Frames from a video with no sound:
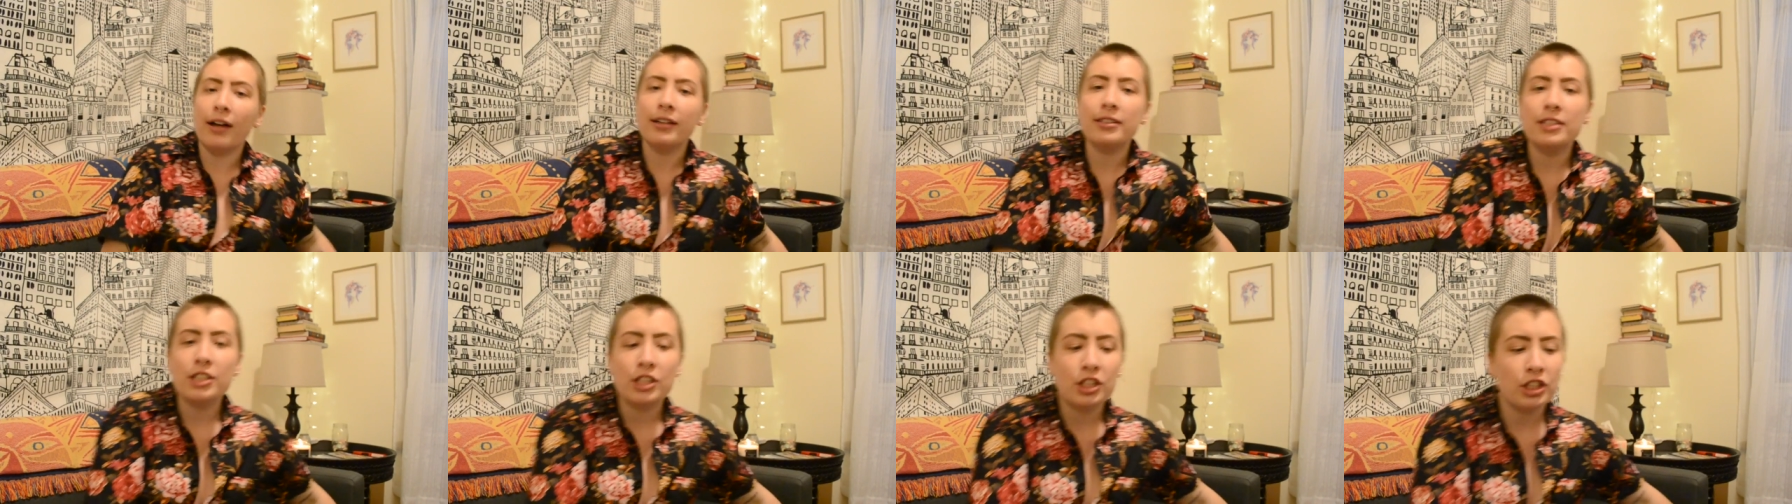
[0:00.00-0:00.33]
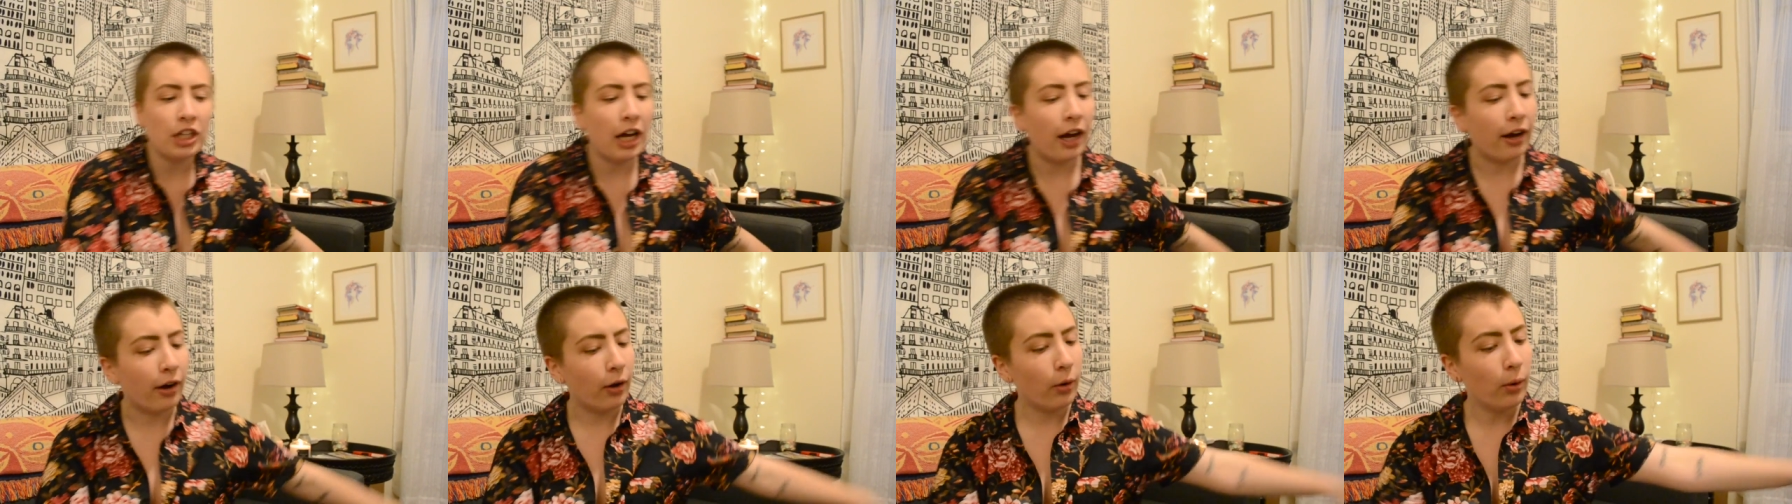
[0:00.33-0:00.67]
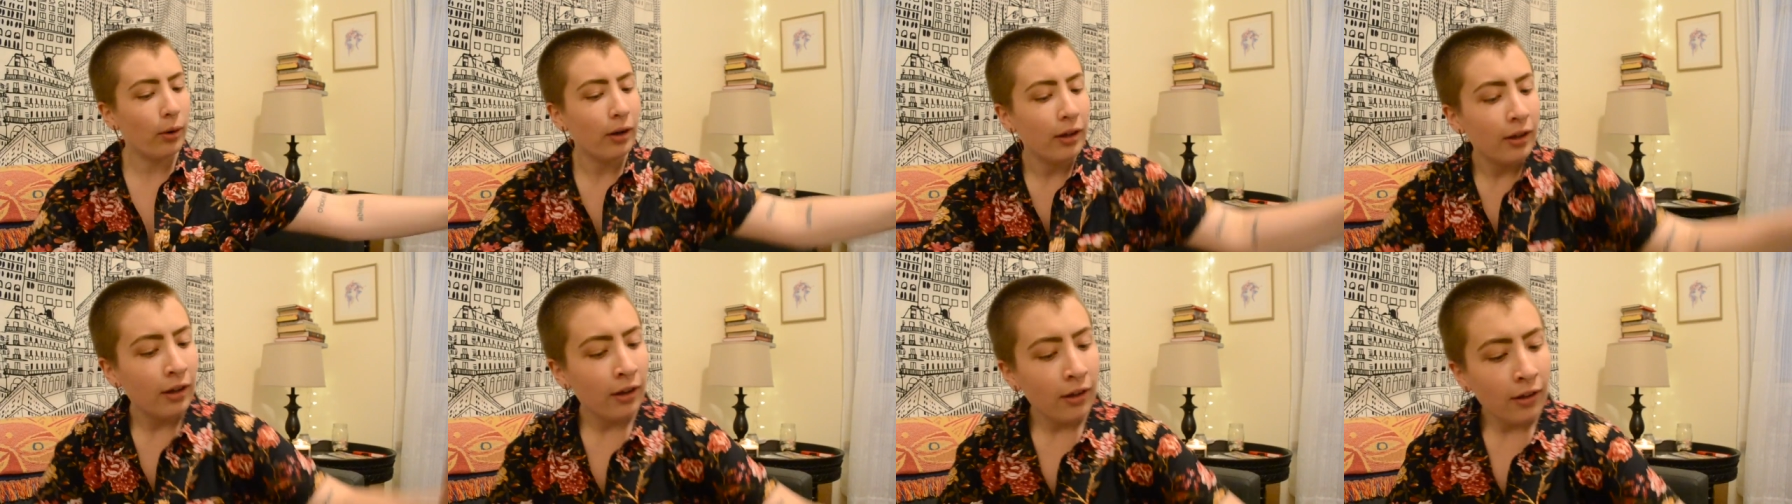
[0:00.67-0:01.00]

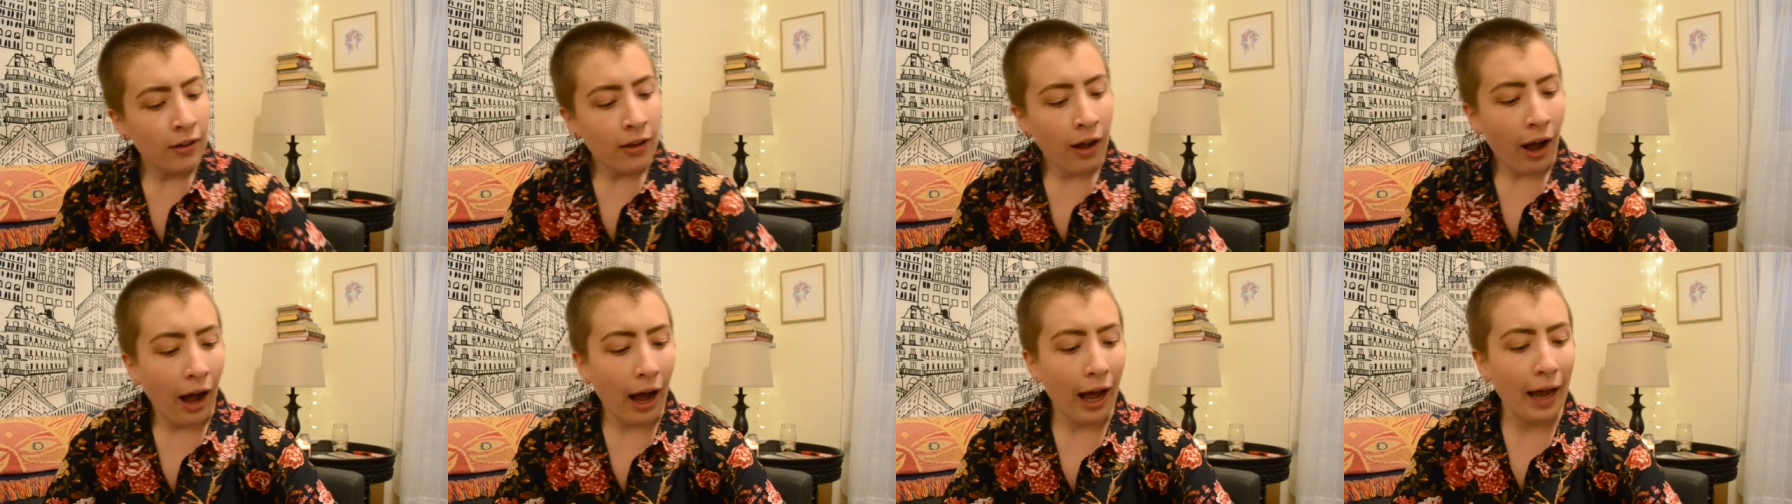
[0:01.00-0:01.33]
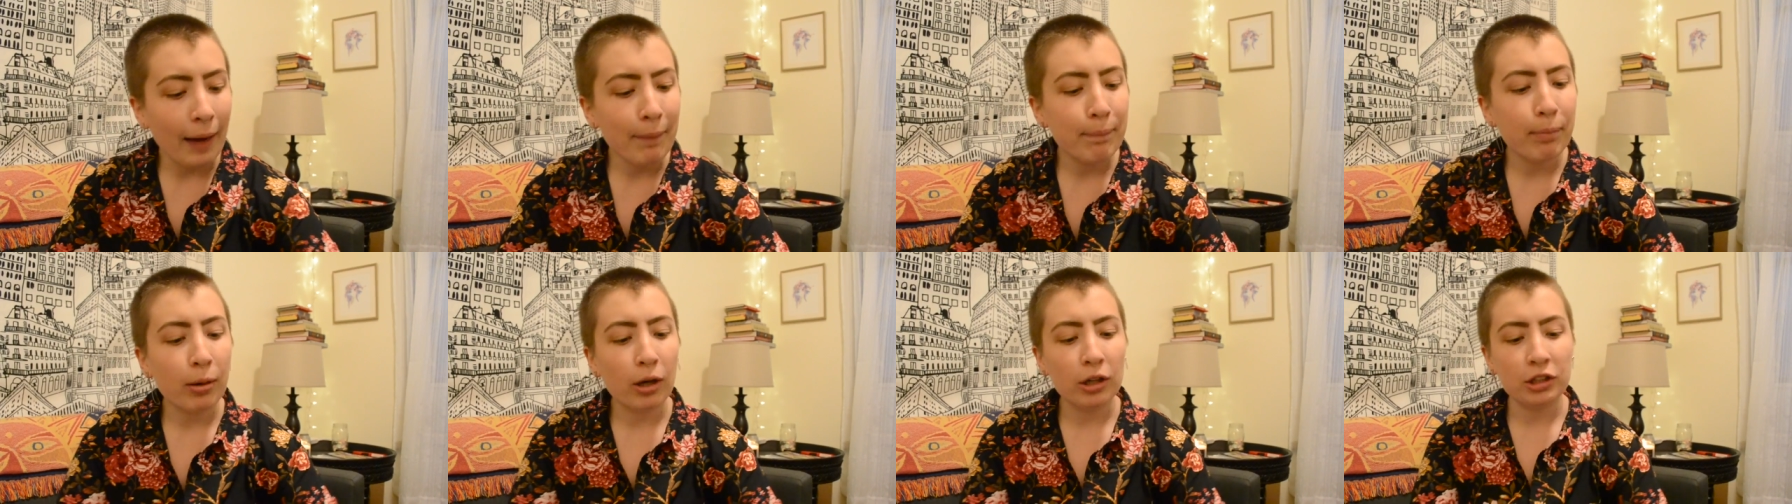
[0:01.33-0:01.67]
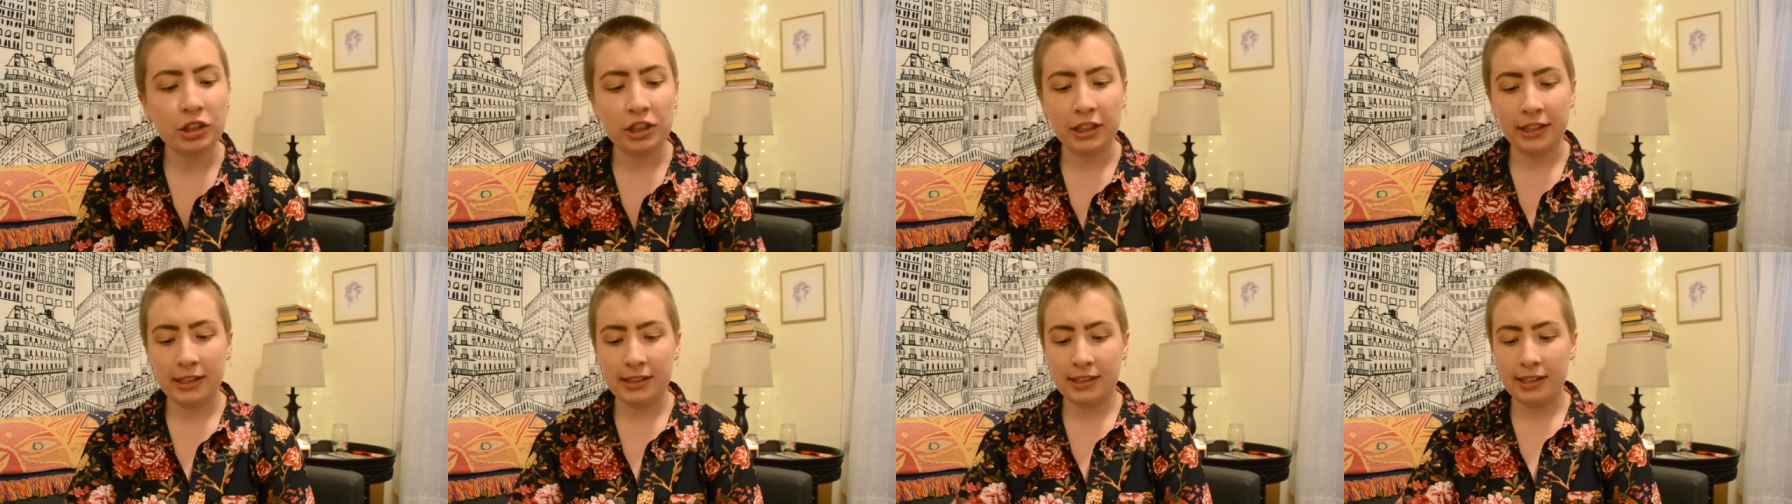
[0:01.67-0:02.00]
So, I
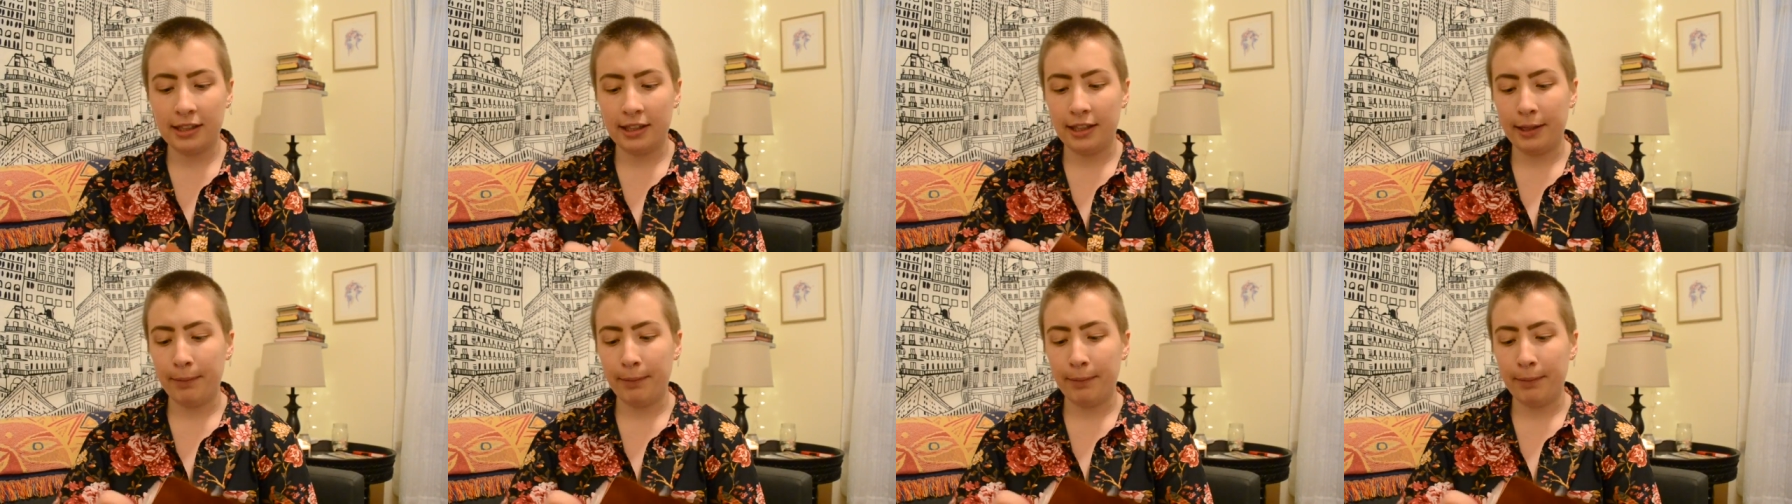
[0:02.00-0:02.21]
purchased